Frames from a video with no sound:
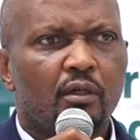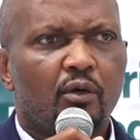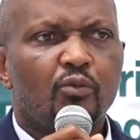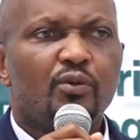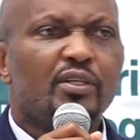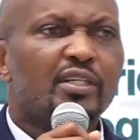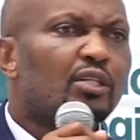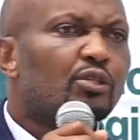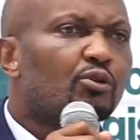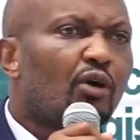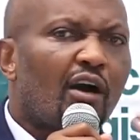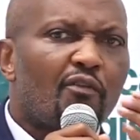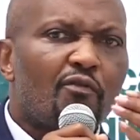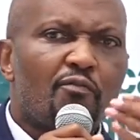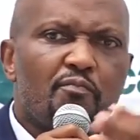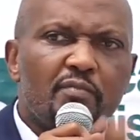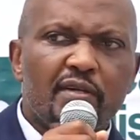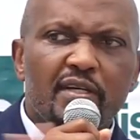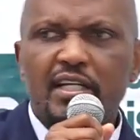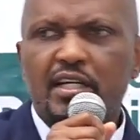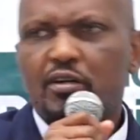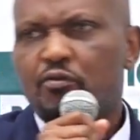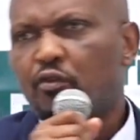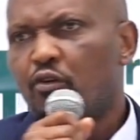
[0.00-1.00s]
We need to have
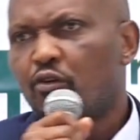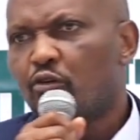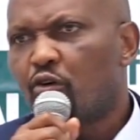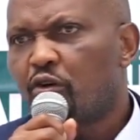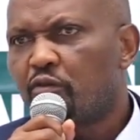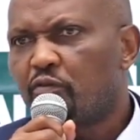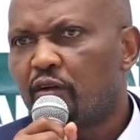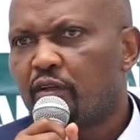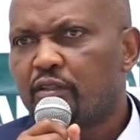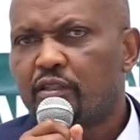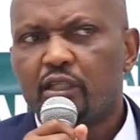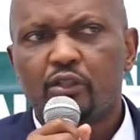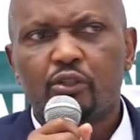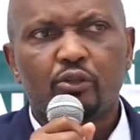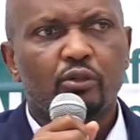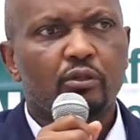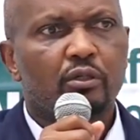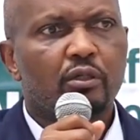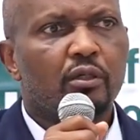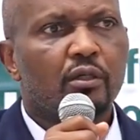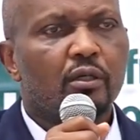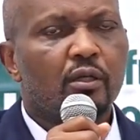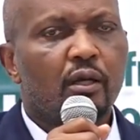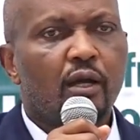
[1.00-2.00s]
meaningful conversation
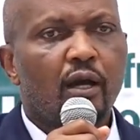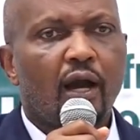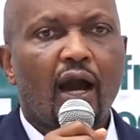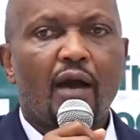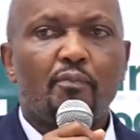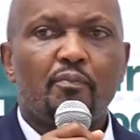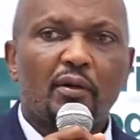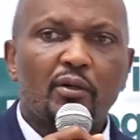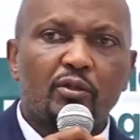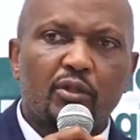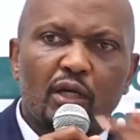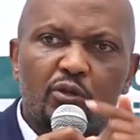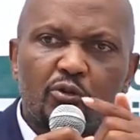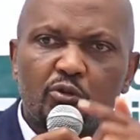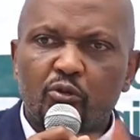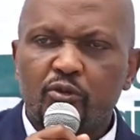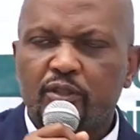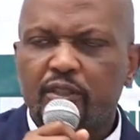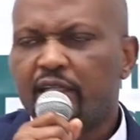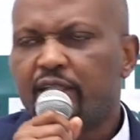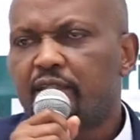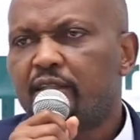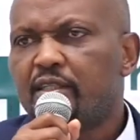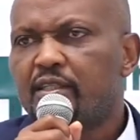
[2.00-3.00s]
about how to
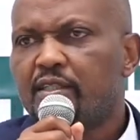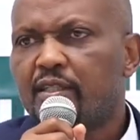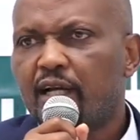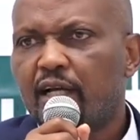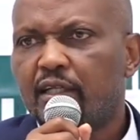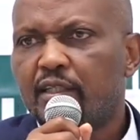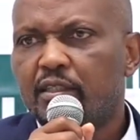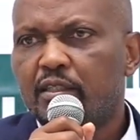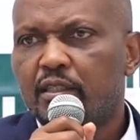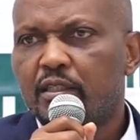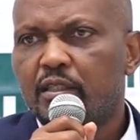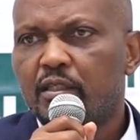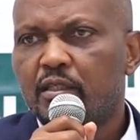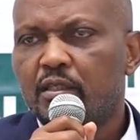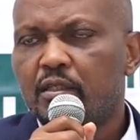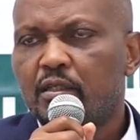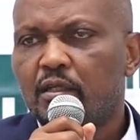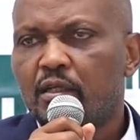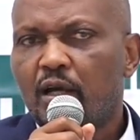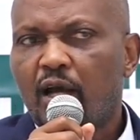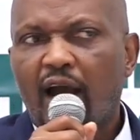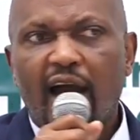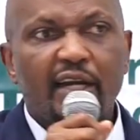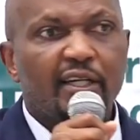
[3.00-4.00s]
change this country
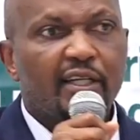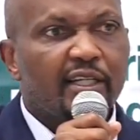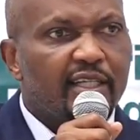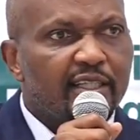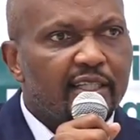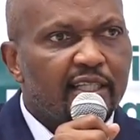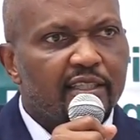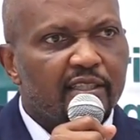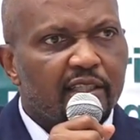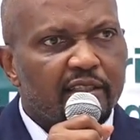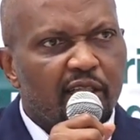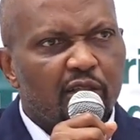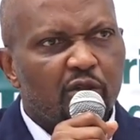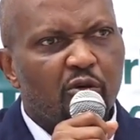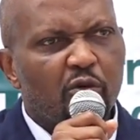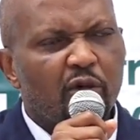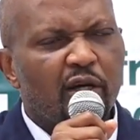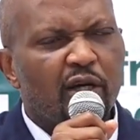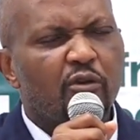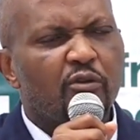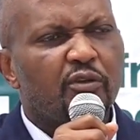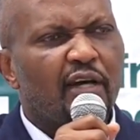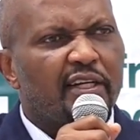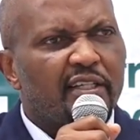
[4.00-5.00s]
and create real
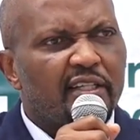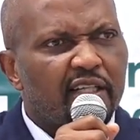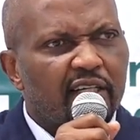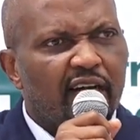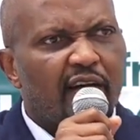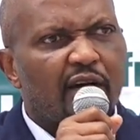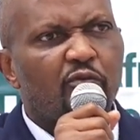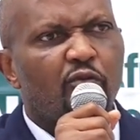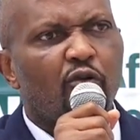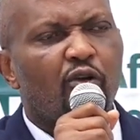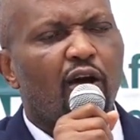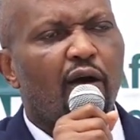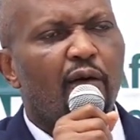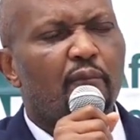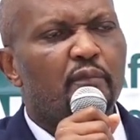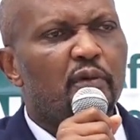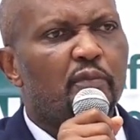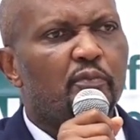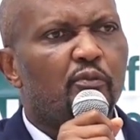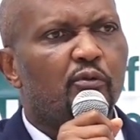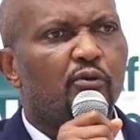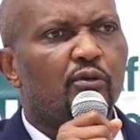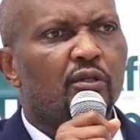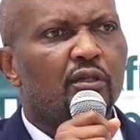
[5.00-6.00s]
wealth and income for our
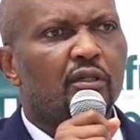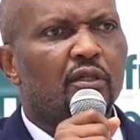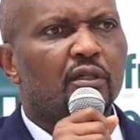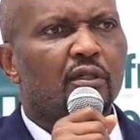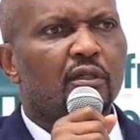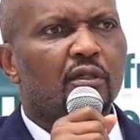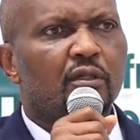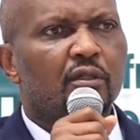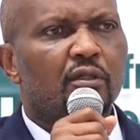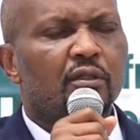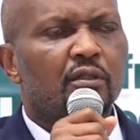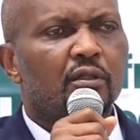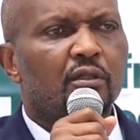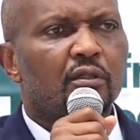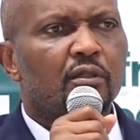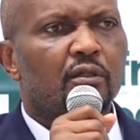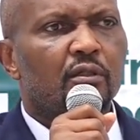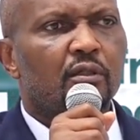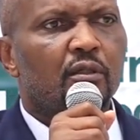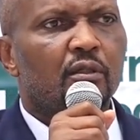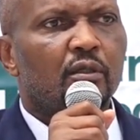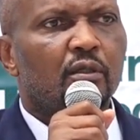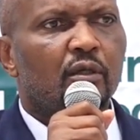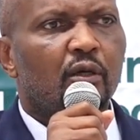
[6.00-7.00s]
people.
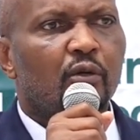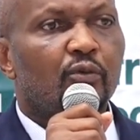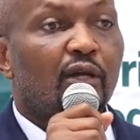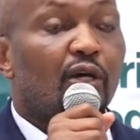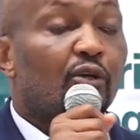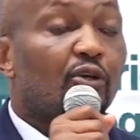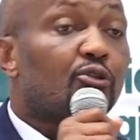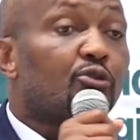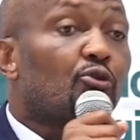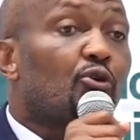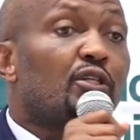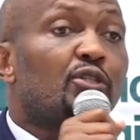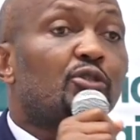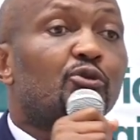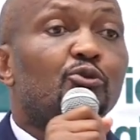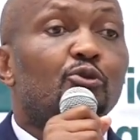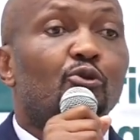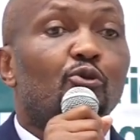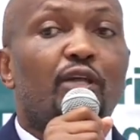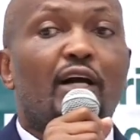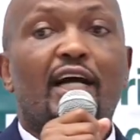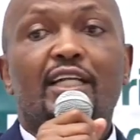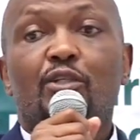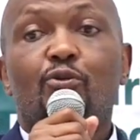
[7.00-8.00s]
We are not going to
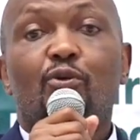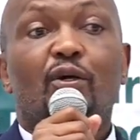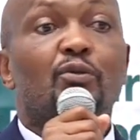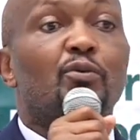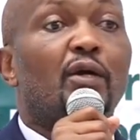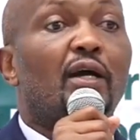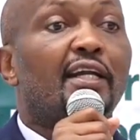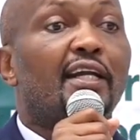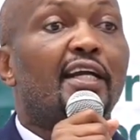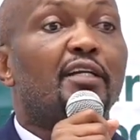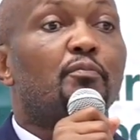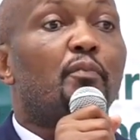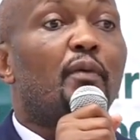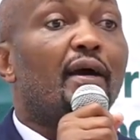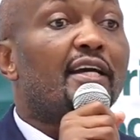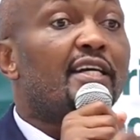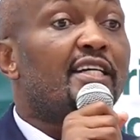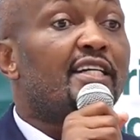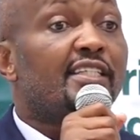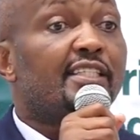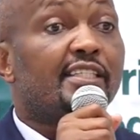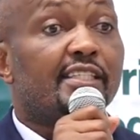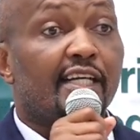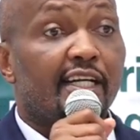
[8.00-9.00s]
do that when we are led by
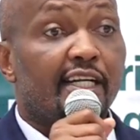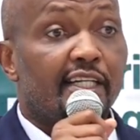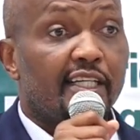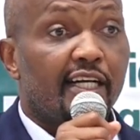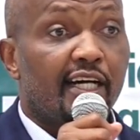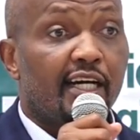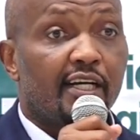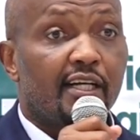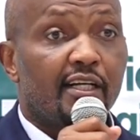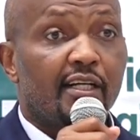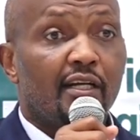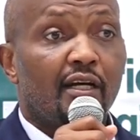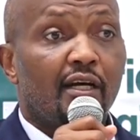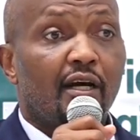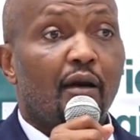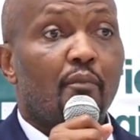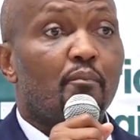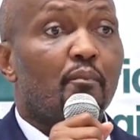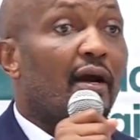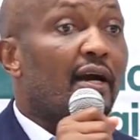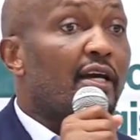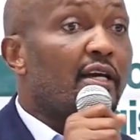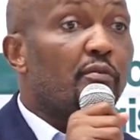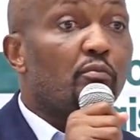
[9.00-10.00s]
hysteria,
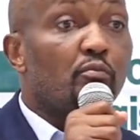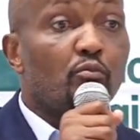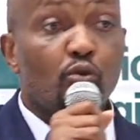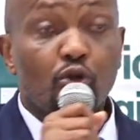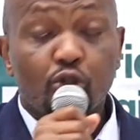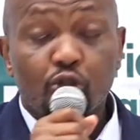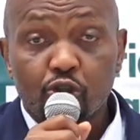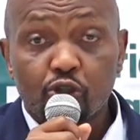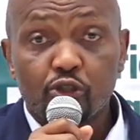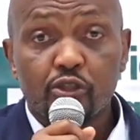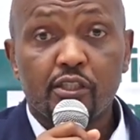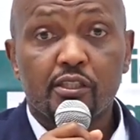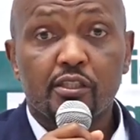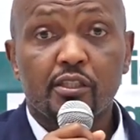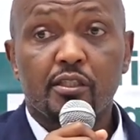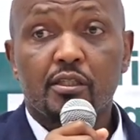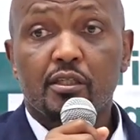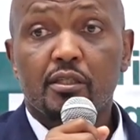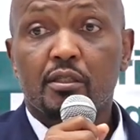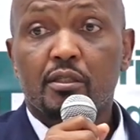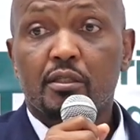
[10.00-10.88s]
by emotions,